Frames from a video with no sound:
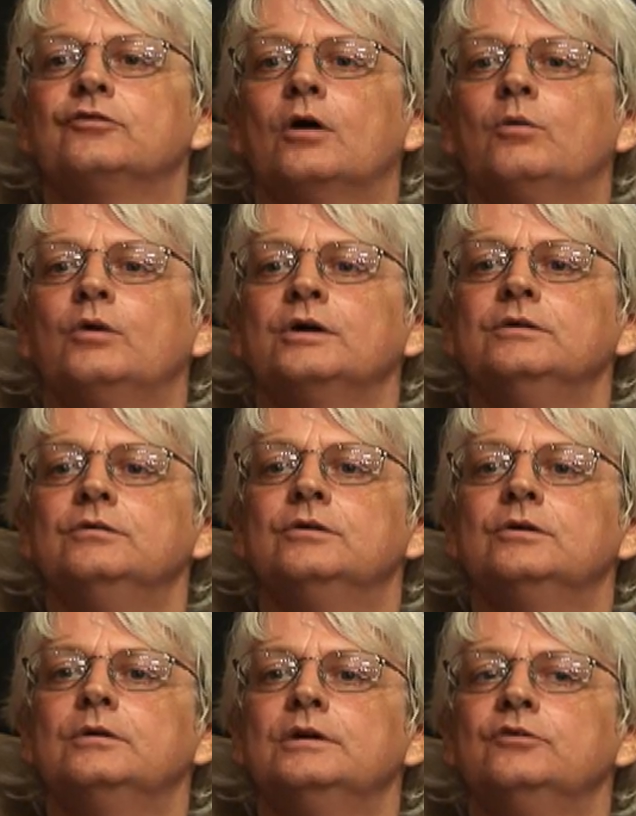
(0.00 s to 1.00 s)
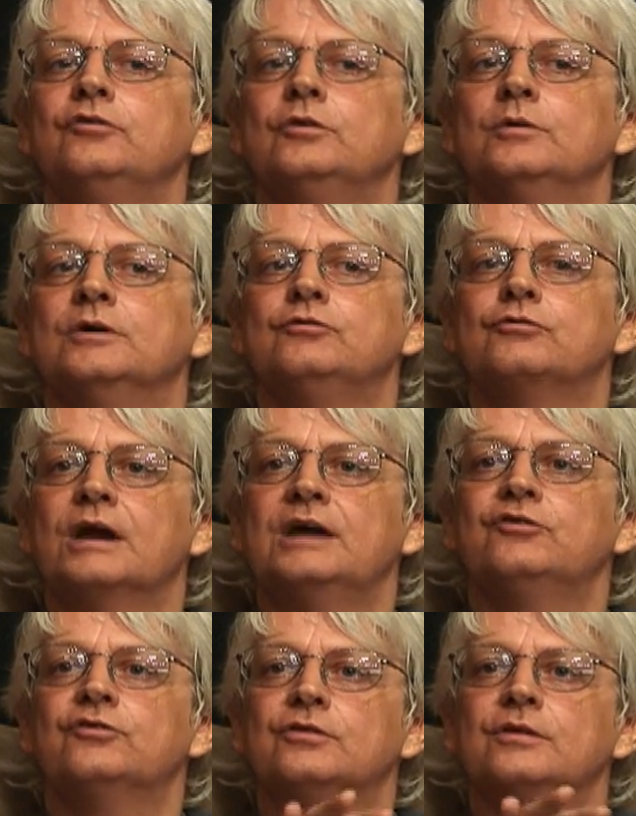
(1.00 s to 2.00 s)
So what you do is you
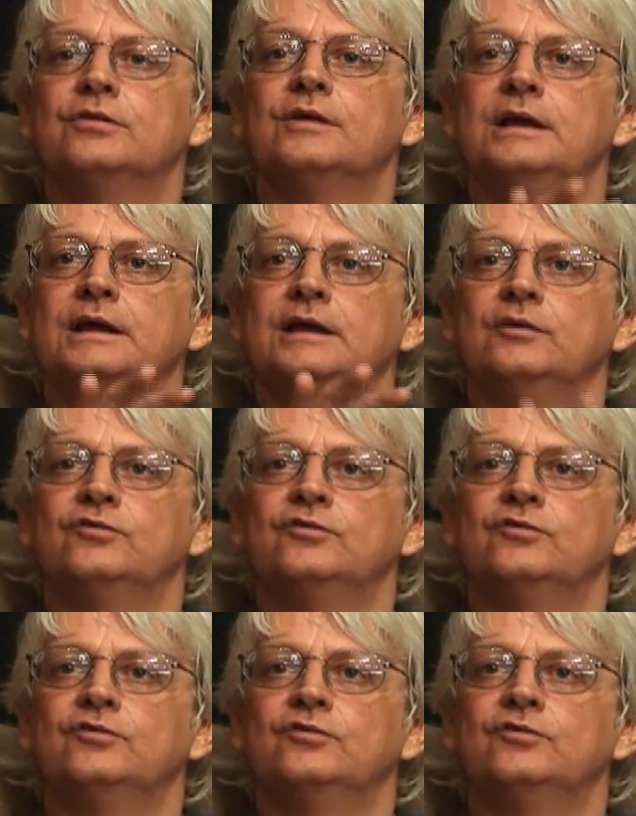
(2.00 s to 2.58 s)
address the thing